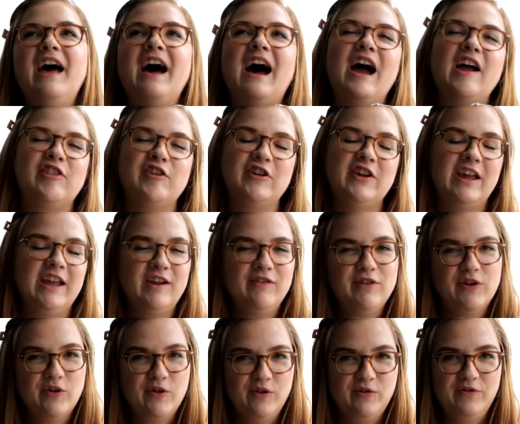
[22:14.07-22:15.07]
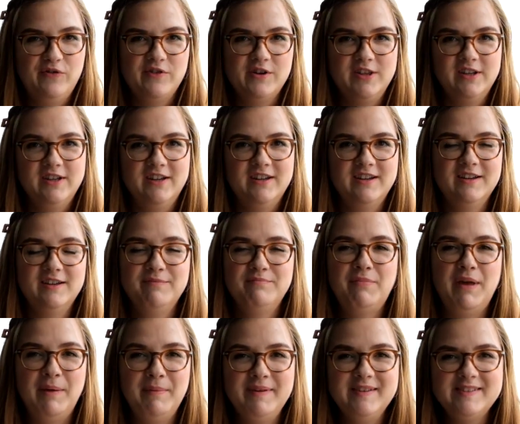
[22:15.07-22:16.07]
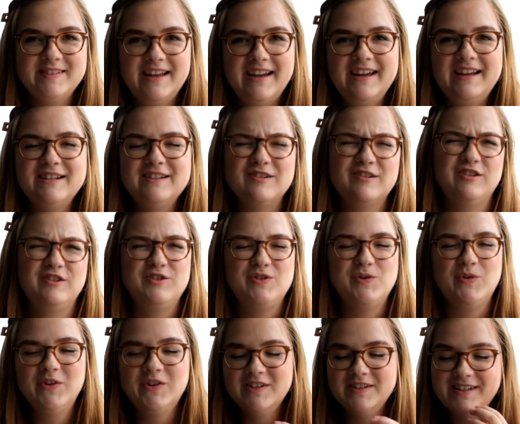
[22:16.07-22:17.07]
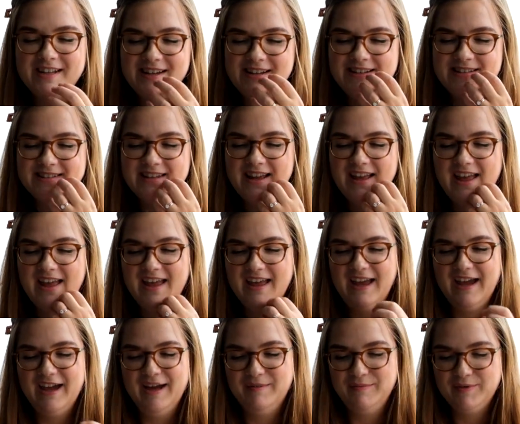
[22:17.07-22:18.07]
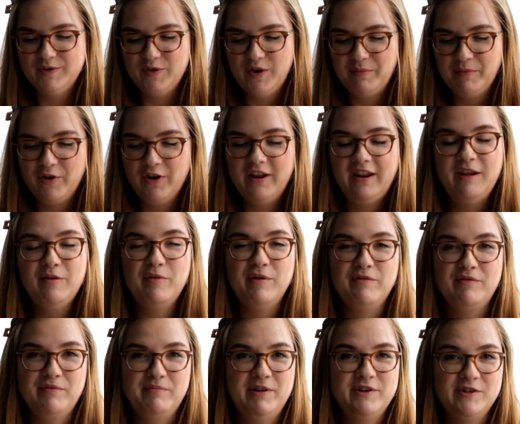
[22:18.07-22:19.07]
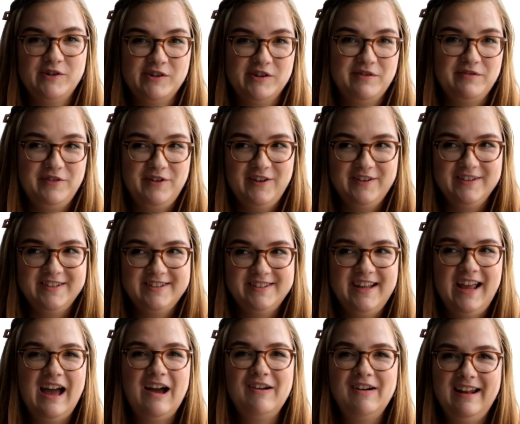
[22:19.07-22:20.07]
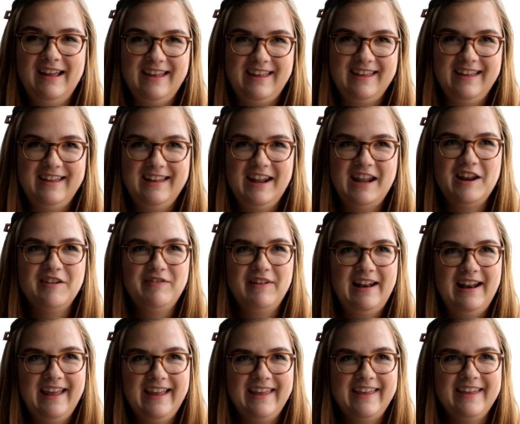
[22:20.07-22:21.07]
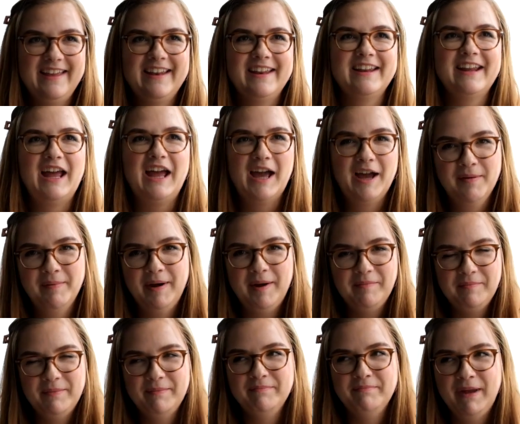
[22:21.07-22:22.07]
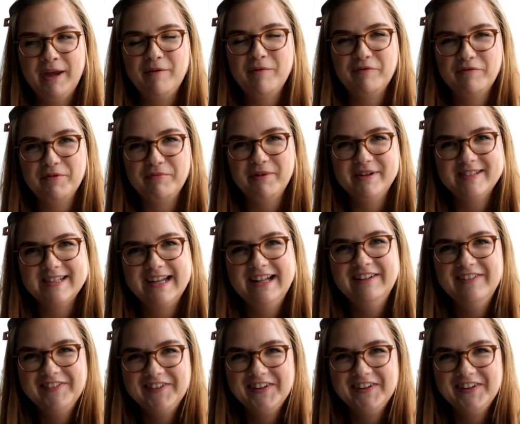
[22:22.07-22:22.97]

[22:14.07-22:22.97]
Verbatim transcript: I thought I'd give it a go for the baby size or the junior size. Um, so I'm gonna knit one for my daughter first, see how I like it, and if I like it, I might make one for myself.